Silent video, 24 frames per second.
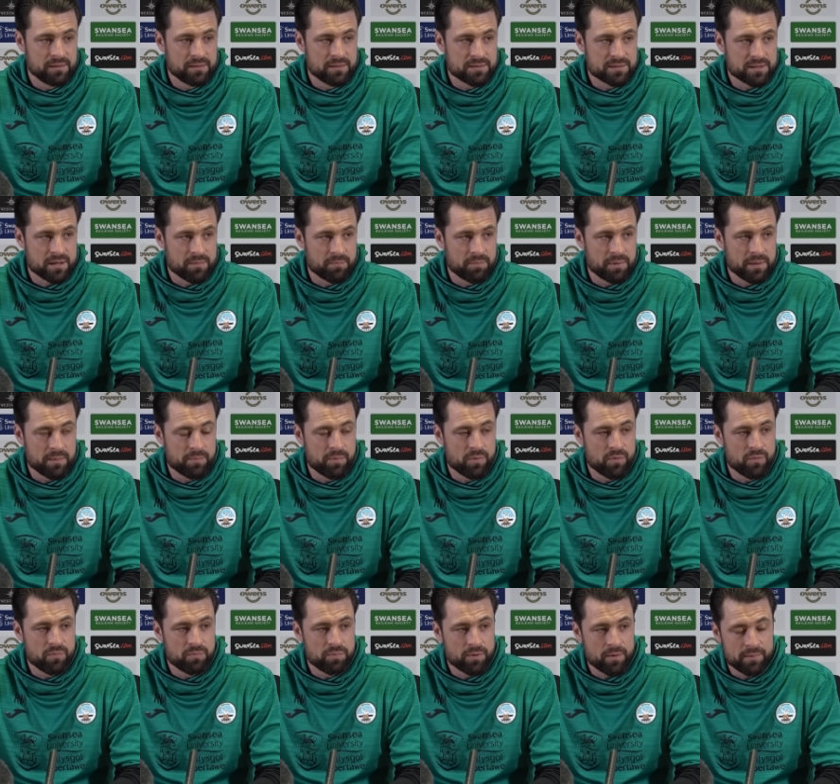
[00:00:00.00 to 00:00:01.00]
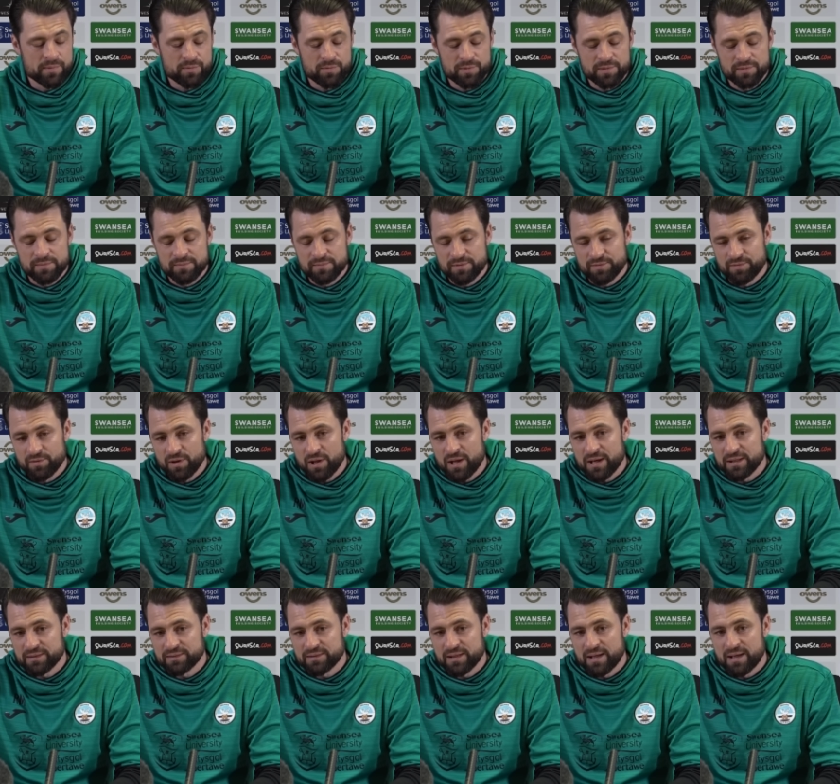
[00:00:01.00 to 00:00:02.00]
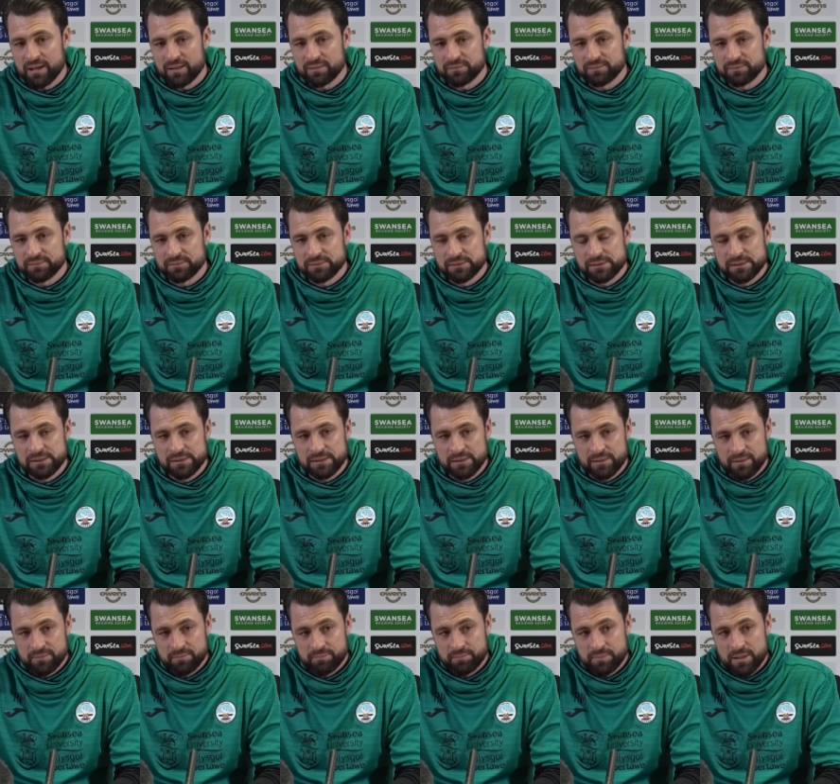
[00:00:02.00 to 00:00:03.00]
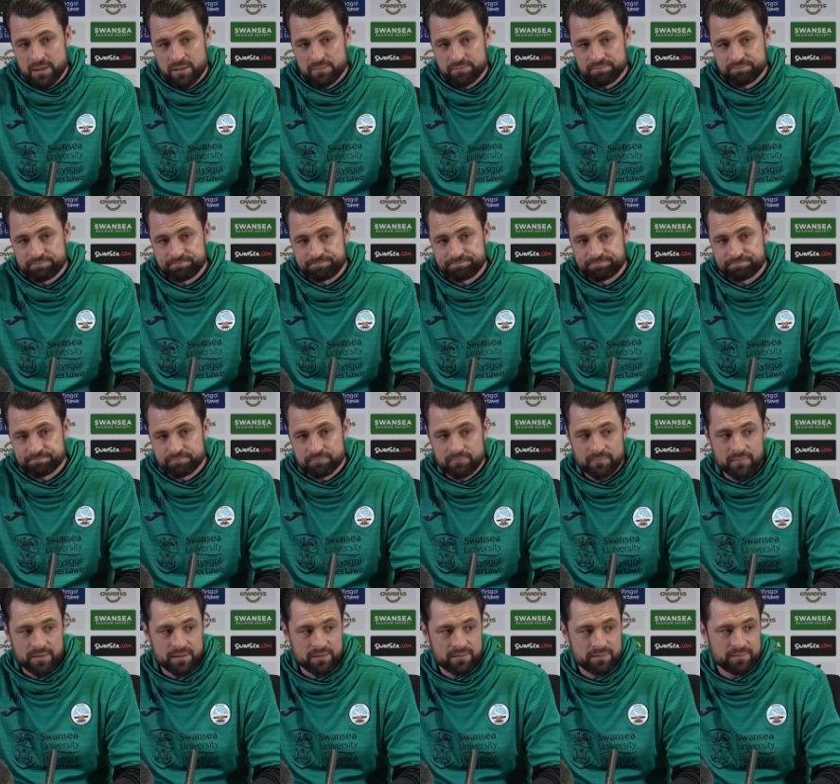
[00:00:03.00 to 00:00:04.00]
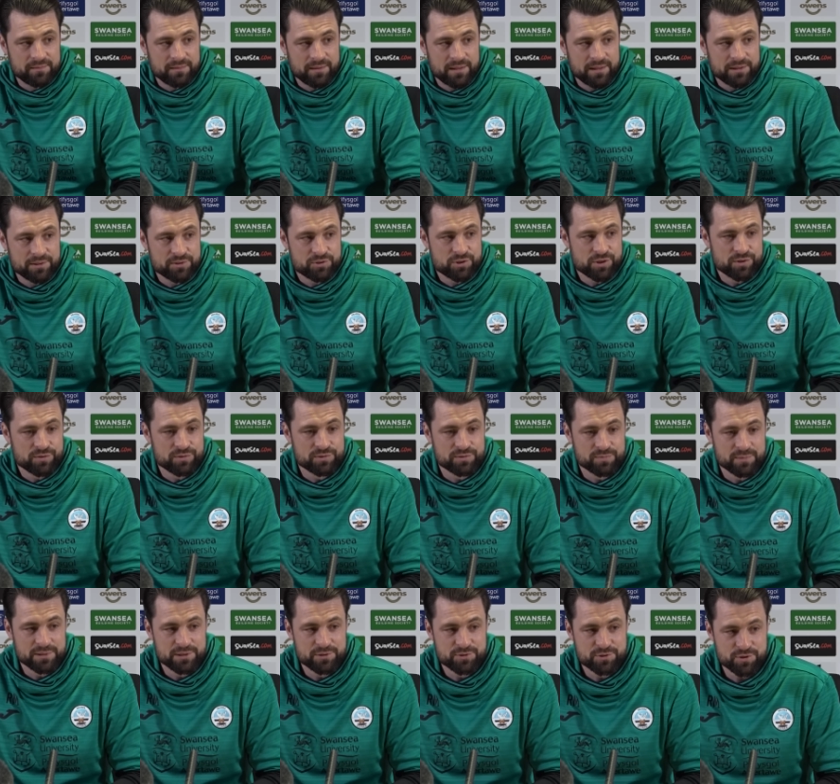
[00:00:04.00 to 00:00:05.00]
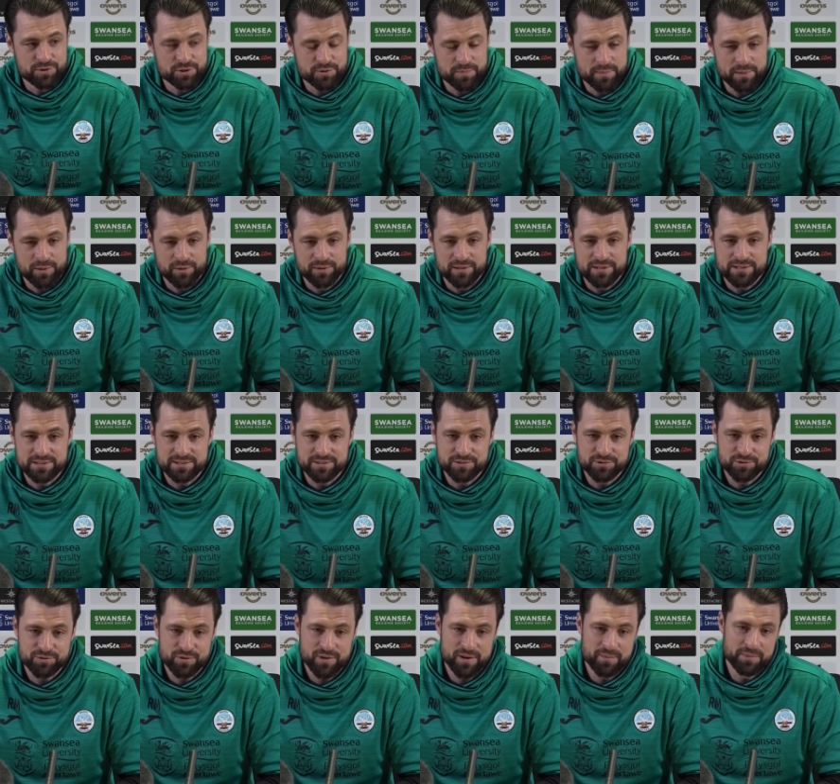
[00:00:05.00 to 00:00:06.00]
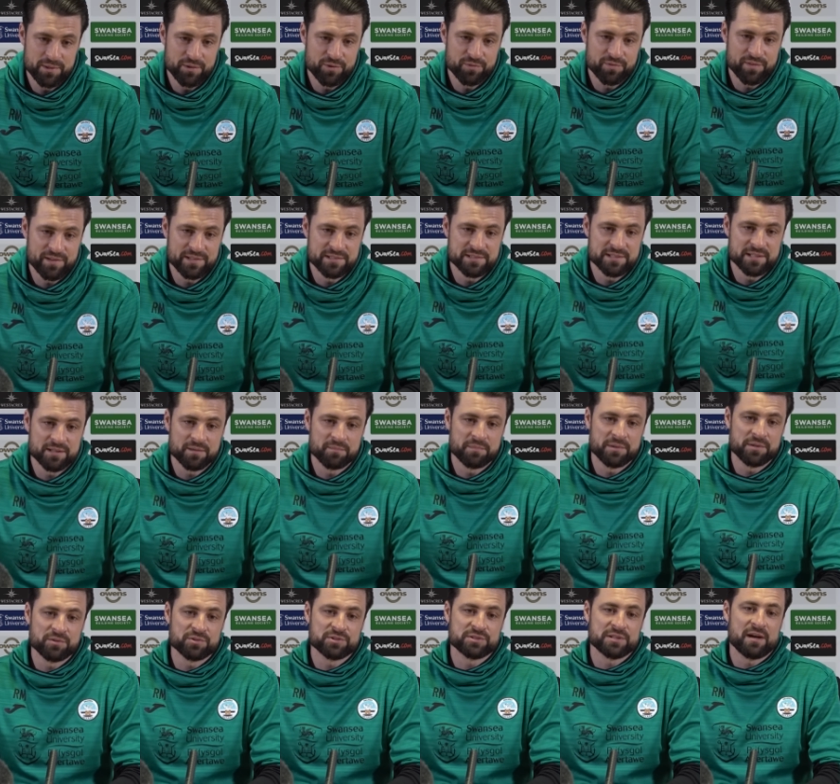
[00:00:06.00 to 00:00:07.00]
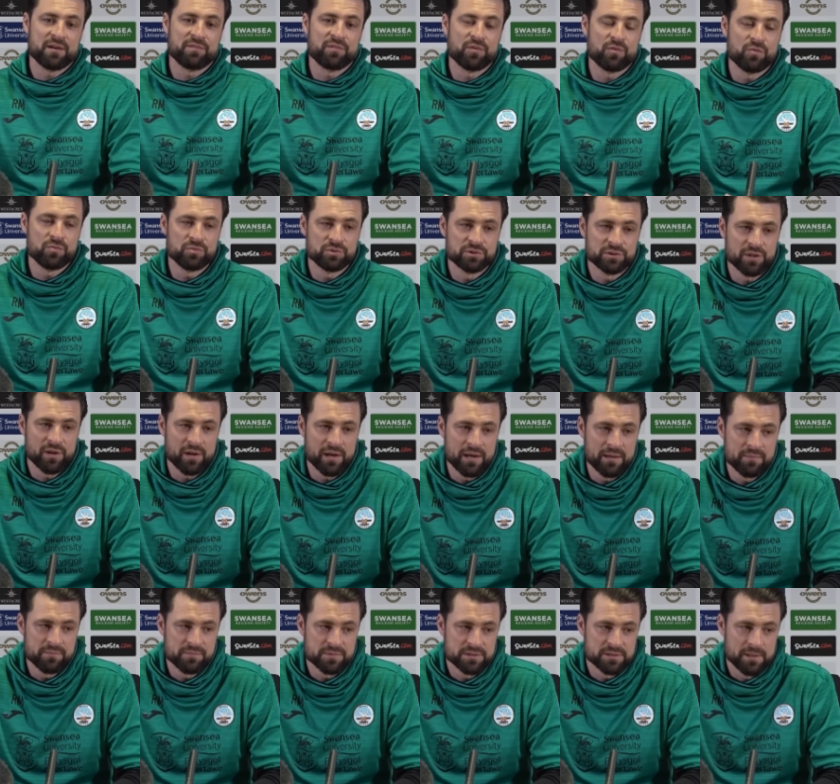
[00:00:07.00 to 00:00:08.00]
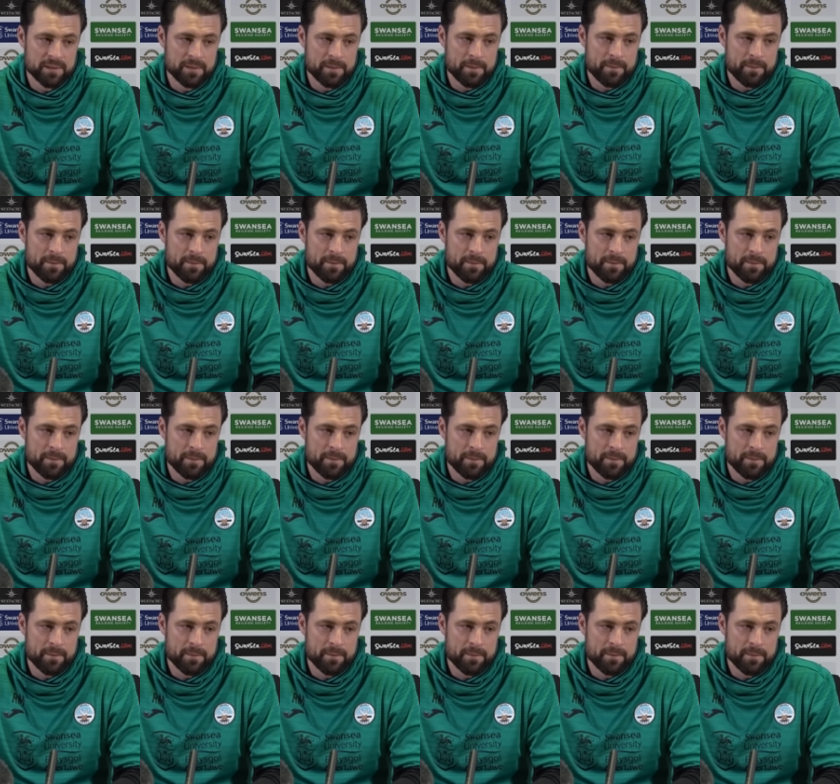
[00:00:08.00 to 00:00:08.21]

Some people probably wouldn't have liked that. But like you choose when you choose to be honest and try and be authentic and be yourself at all times.